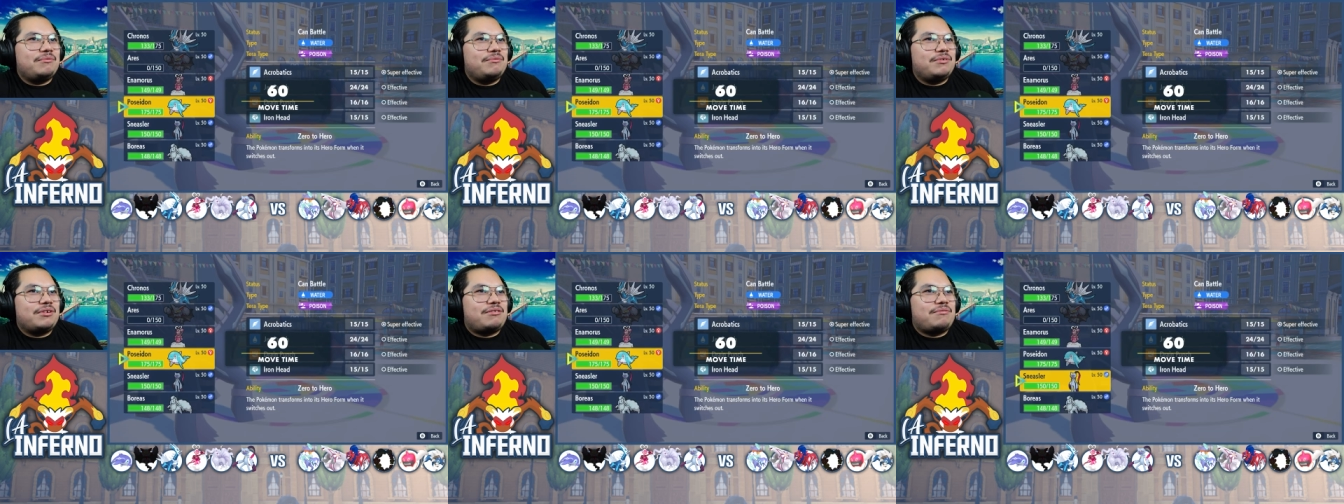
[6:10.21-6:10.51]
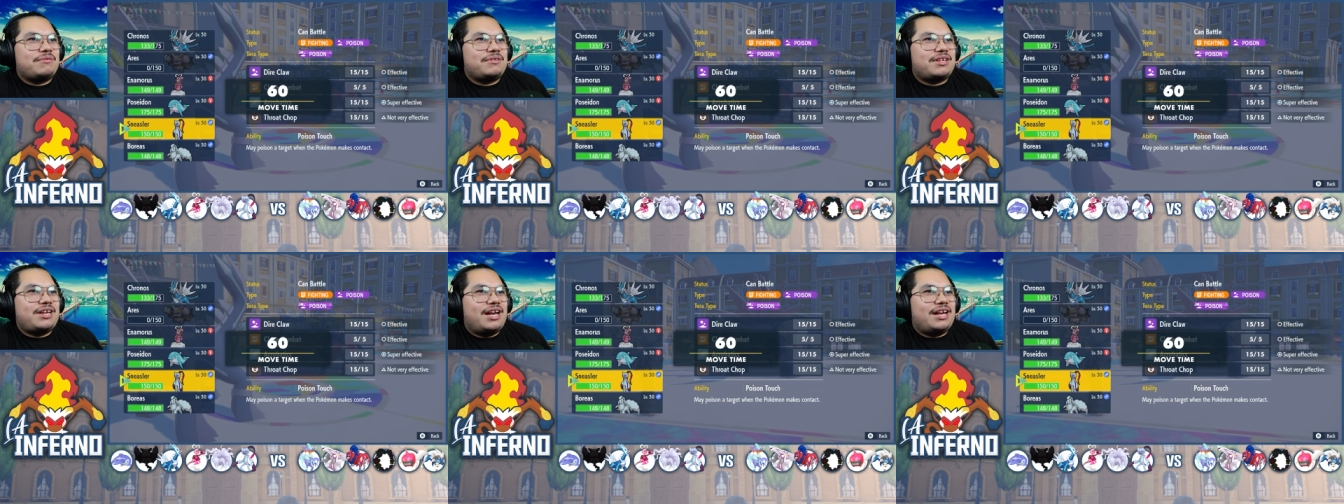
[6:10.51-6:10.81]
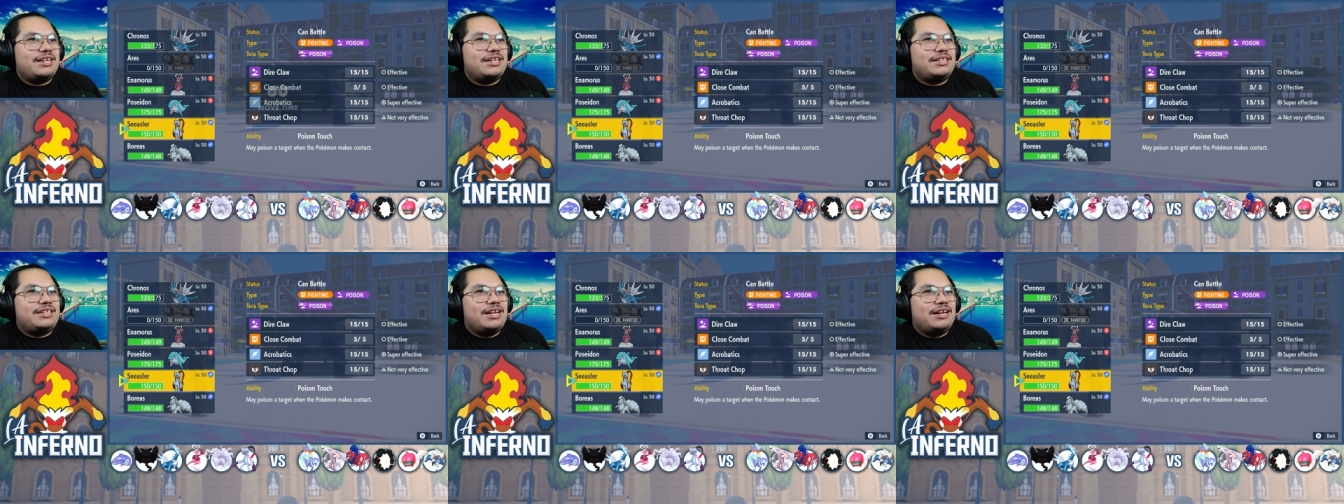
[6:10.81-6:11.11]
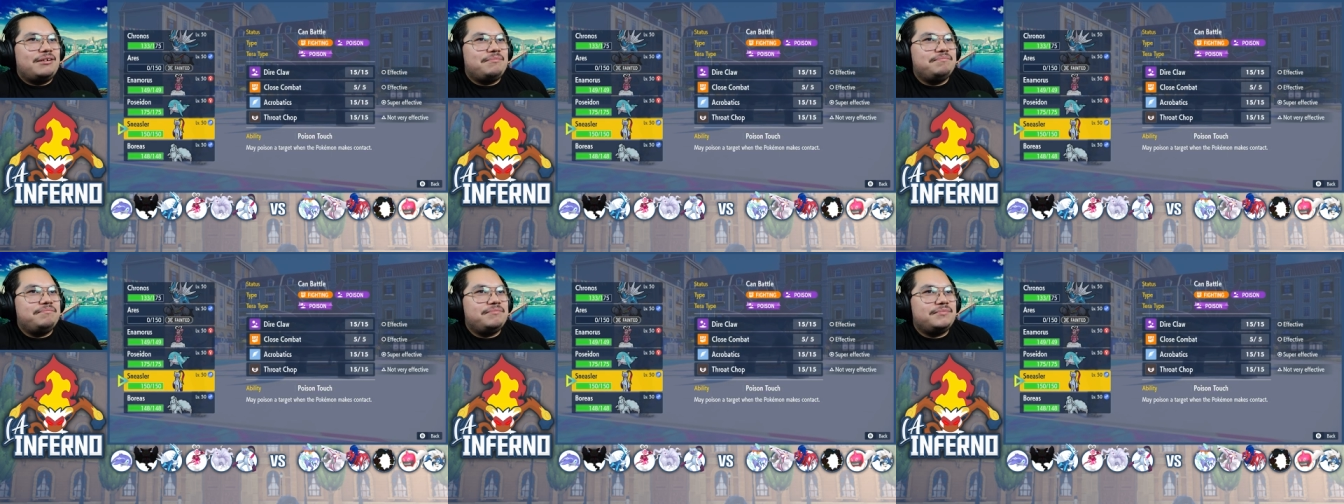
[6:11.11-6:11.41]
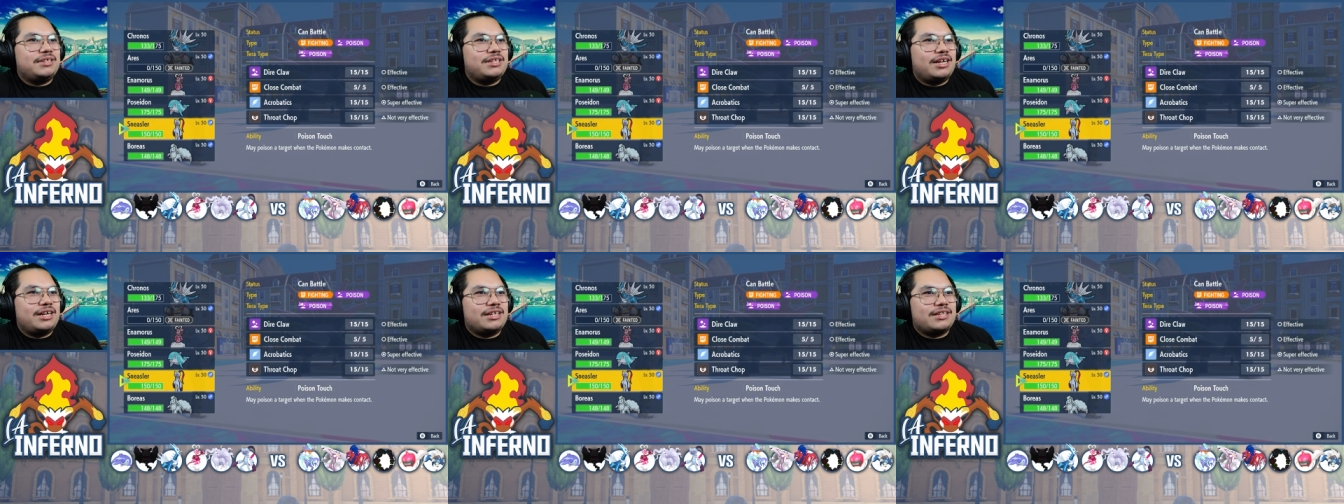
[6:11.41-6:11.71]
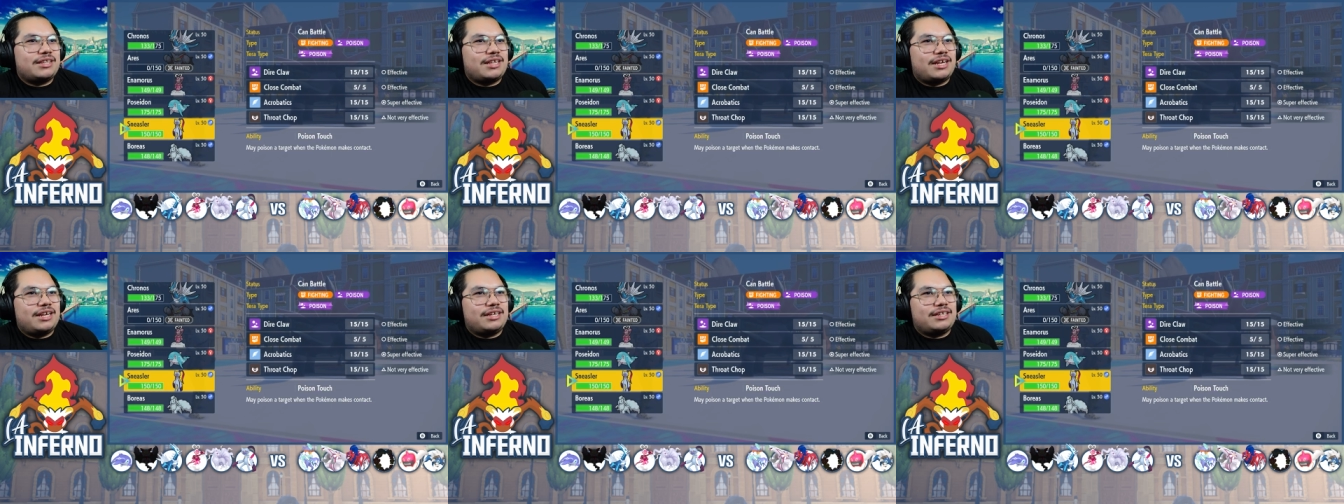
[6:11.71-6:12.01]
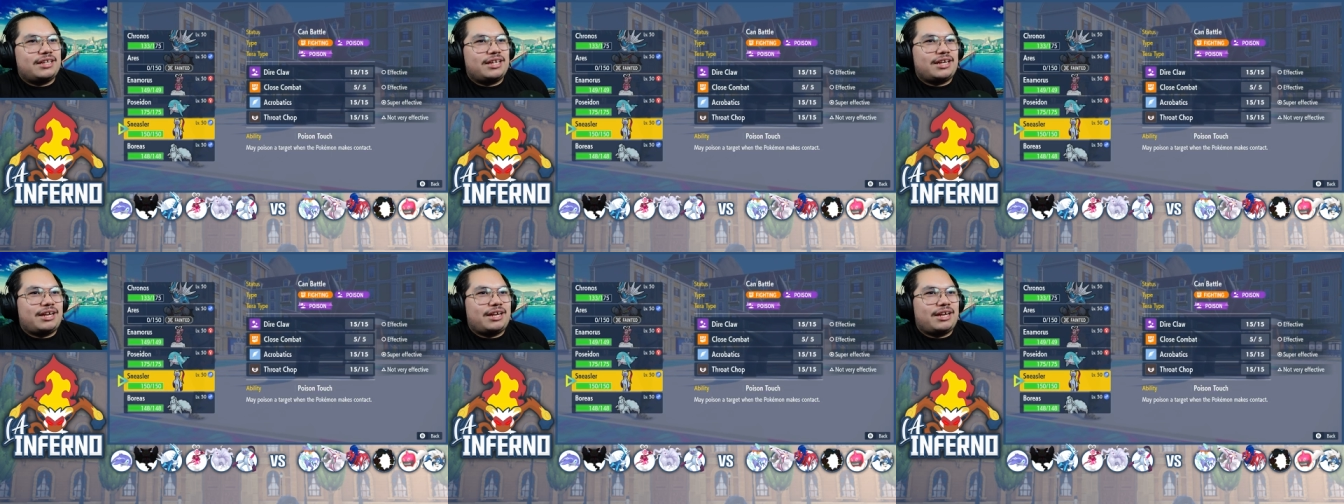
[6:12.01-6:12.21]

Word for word: which was kind of dumb in hindsight.